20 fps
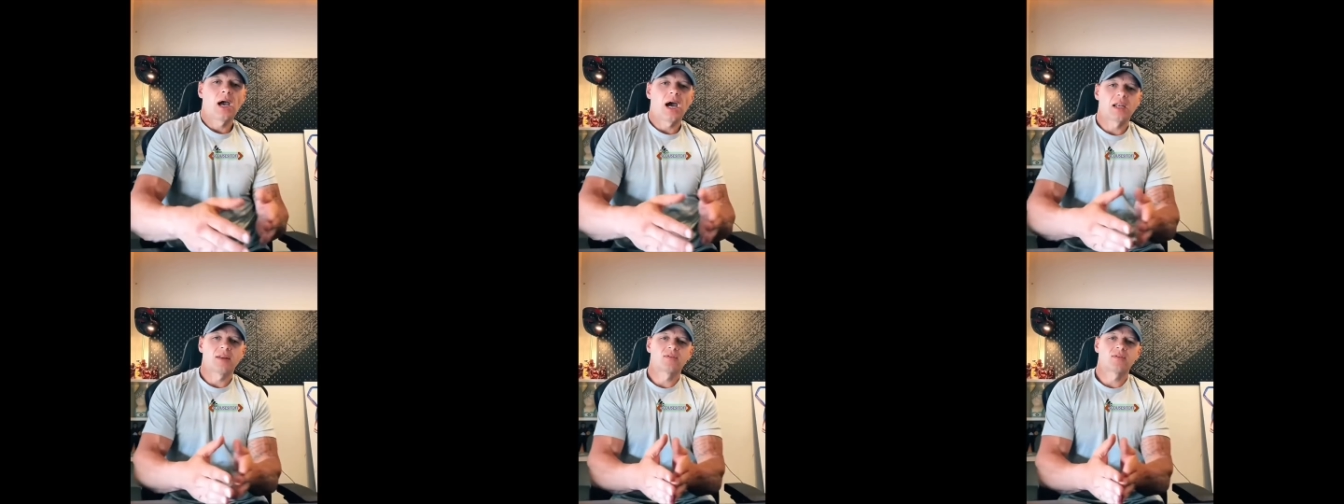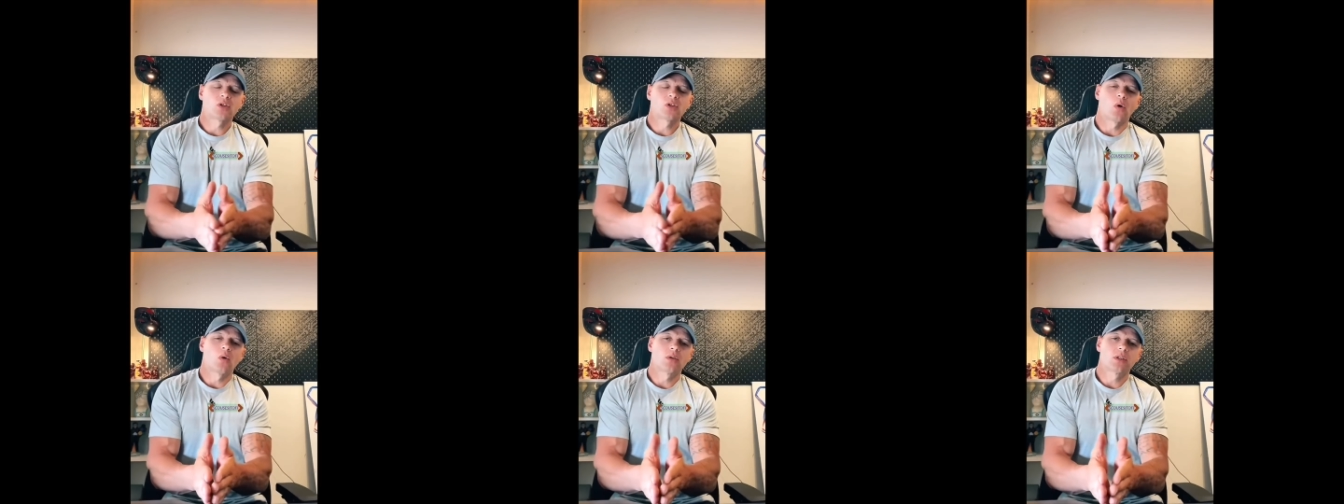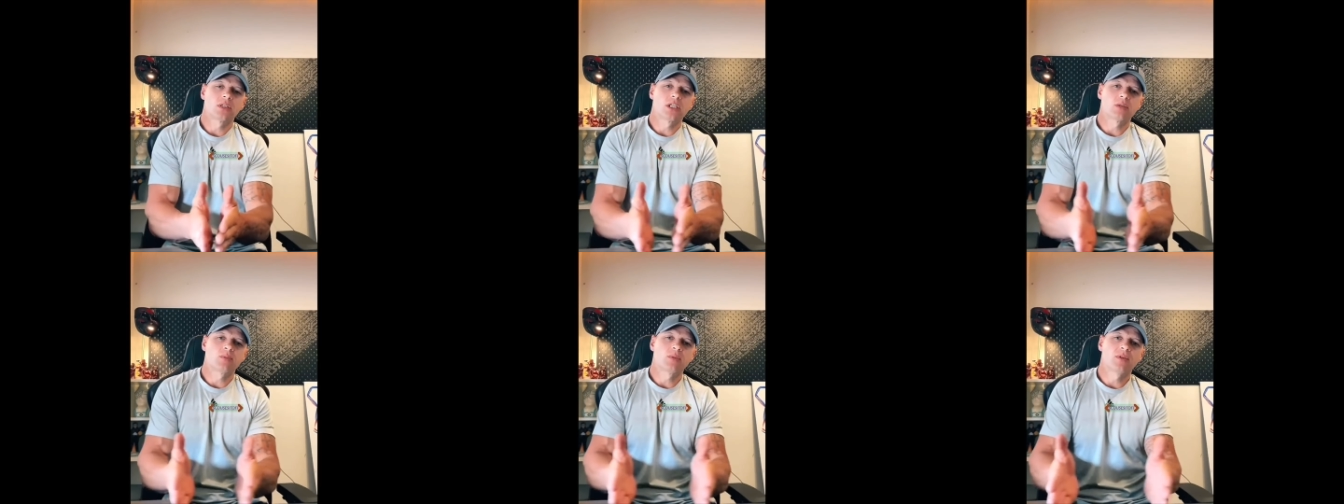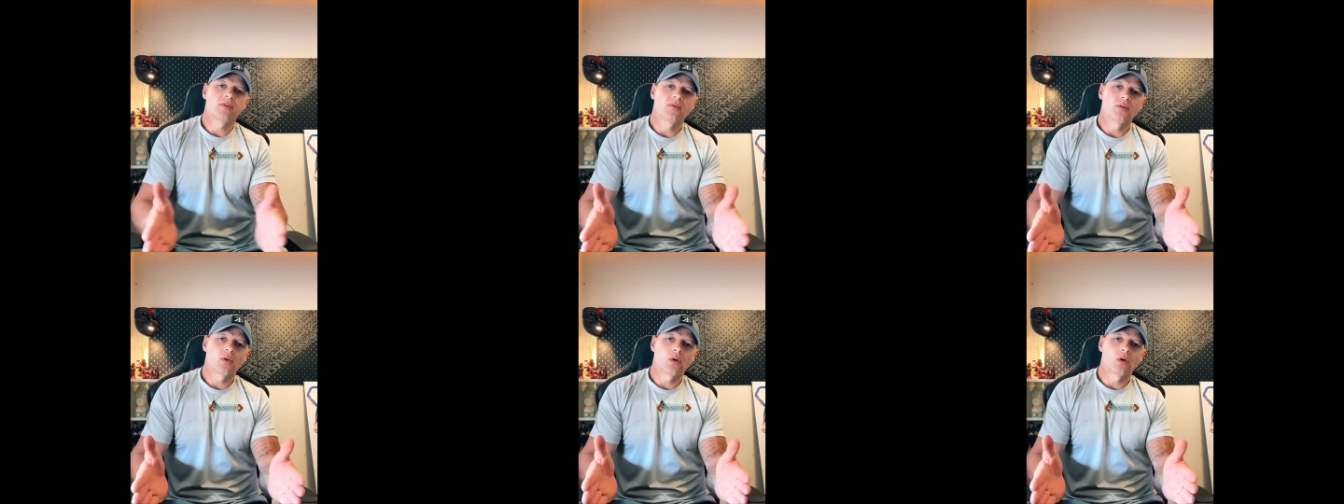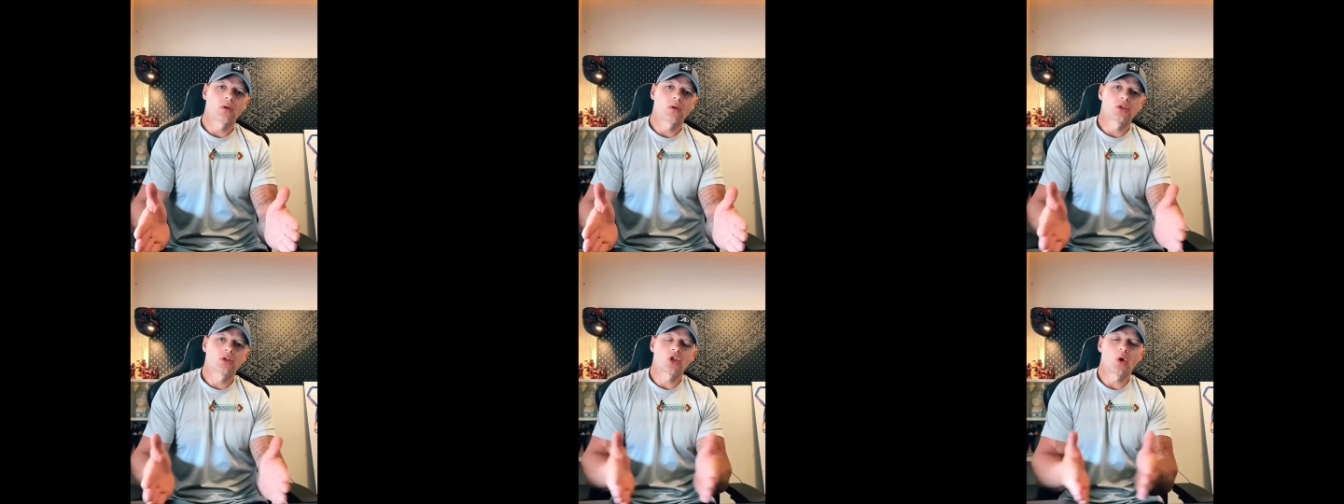And I've told you this
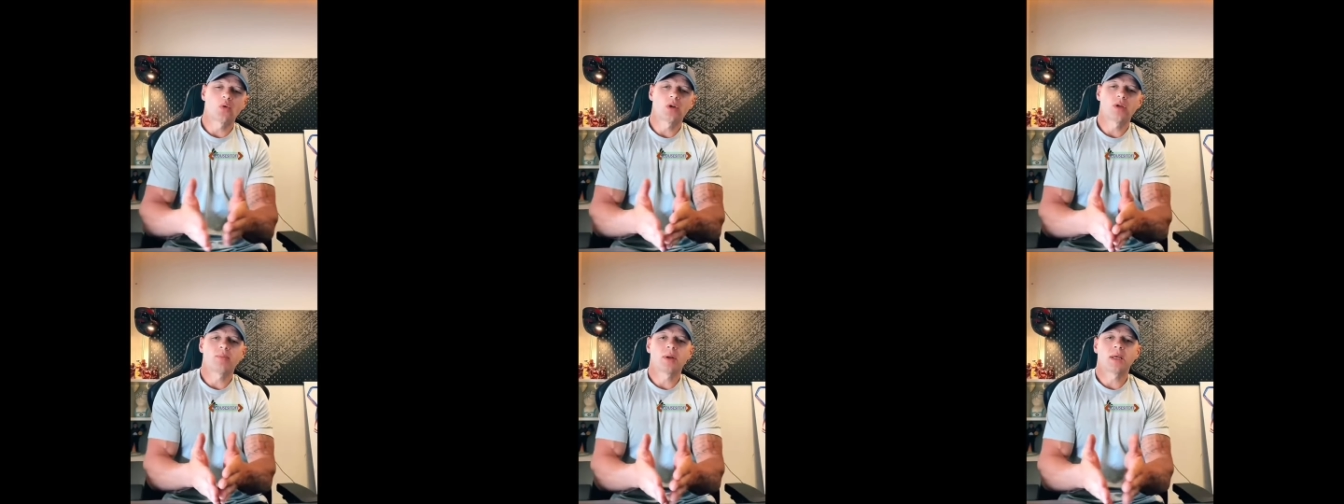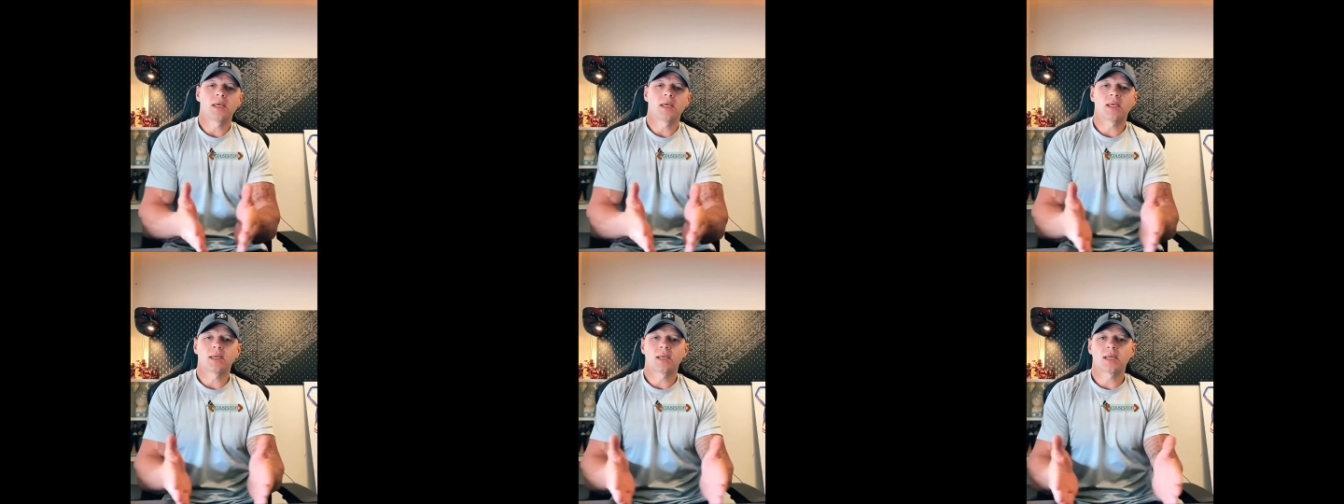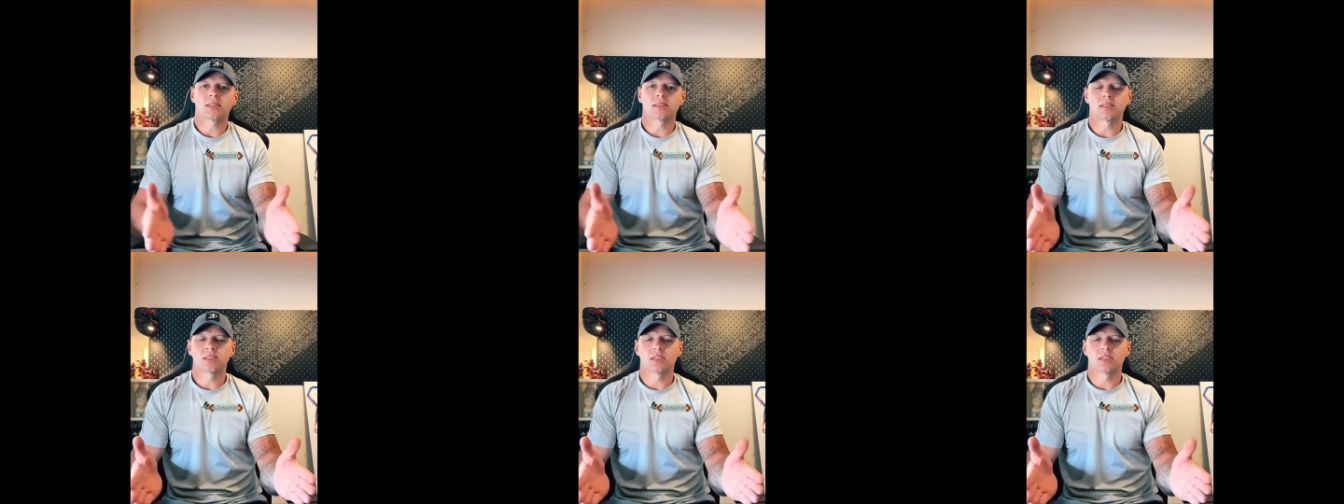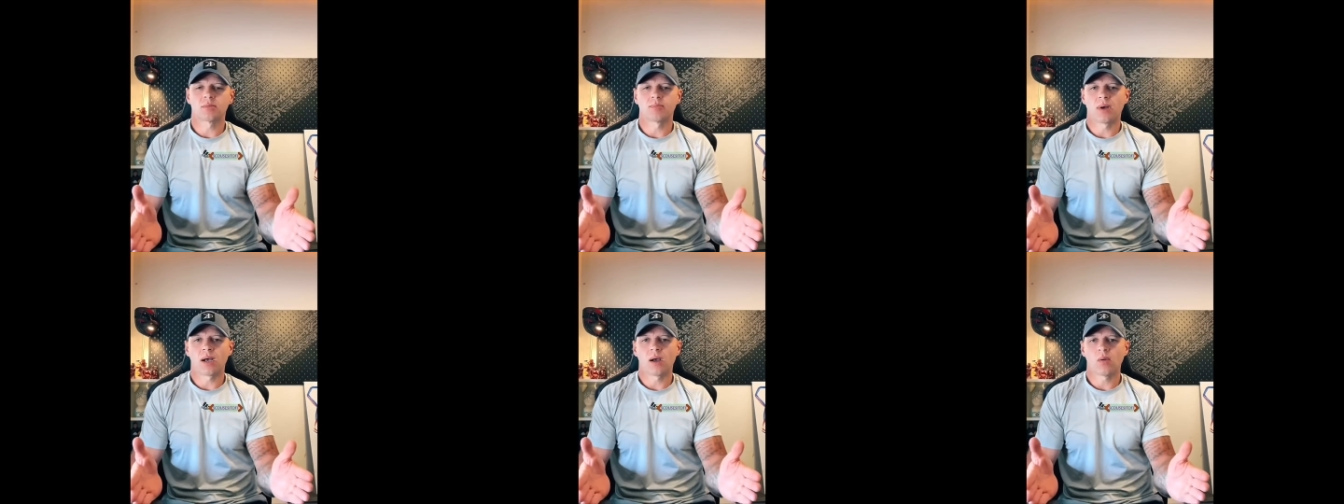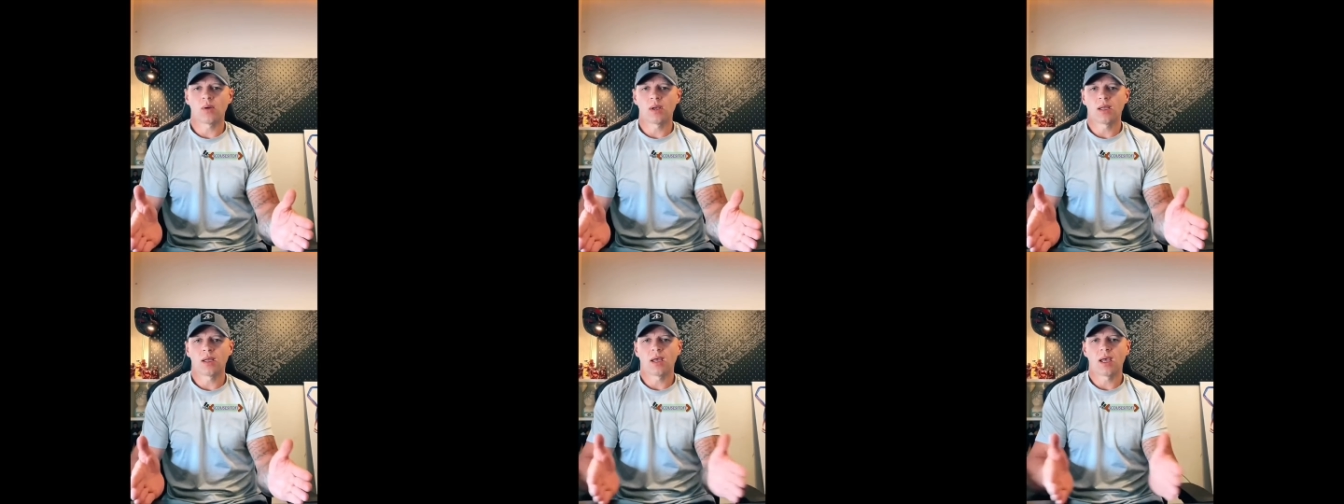before, Tony Blair gets into
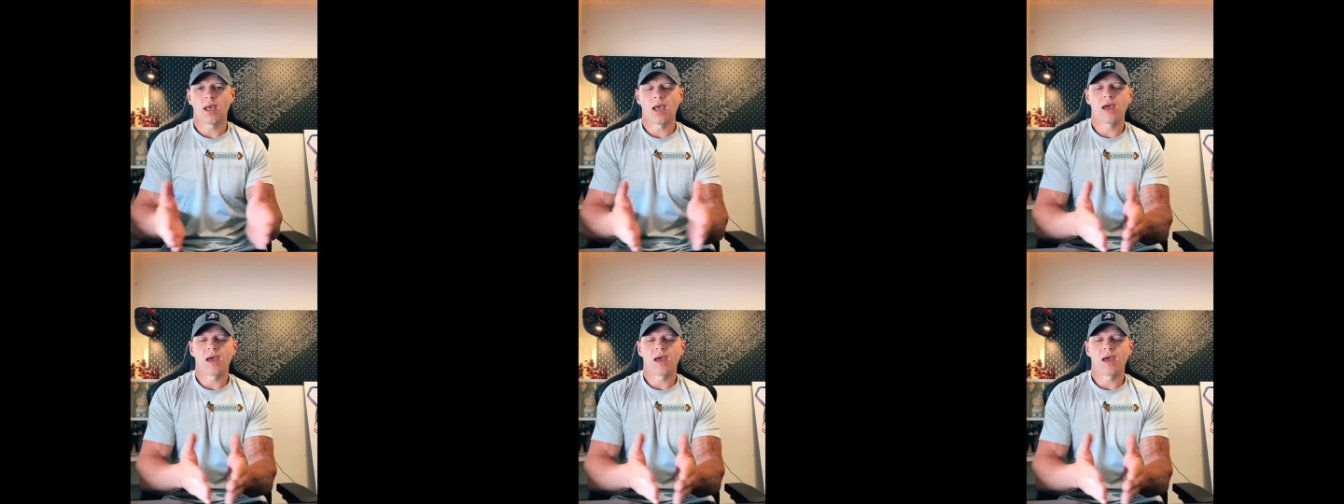power,